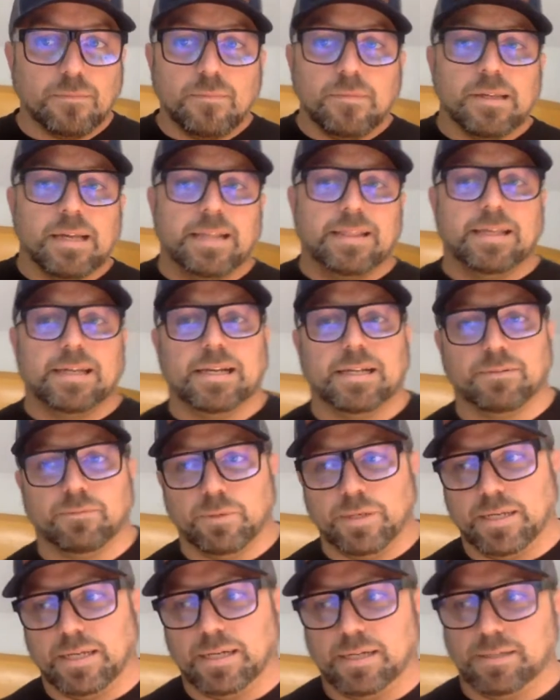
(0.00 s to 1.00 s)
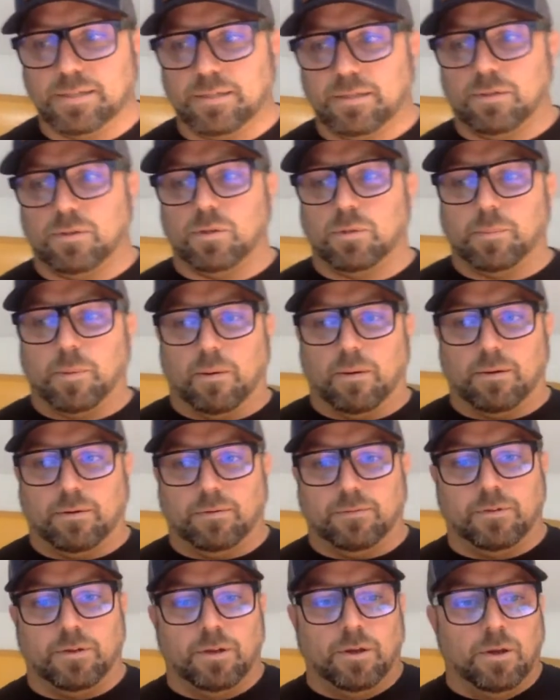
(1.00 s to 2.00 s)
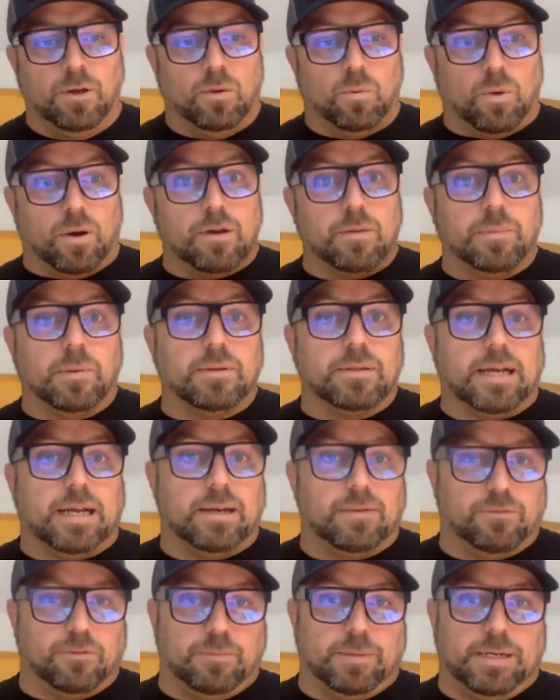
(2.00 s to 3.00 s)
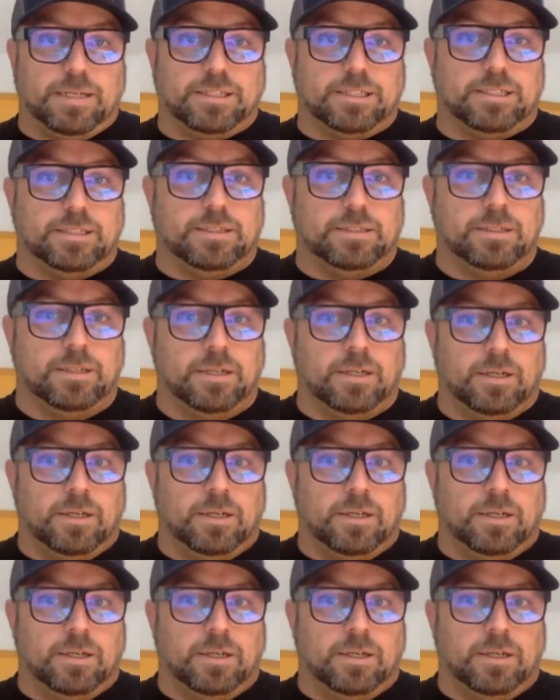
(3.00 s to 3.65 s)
And then we get into the whole part of where you putting that information,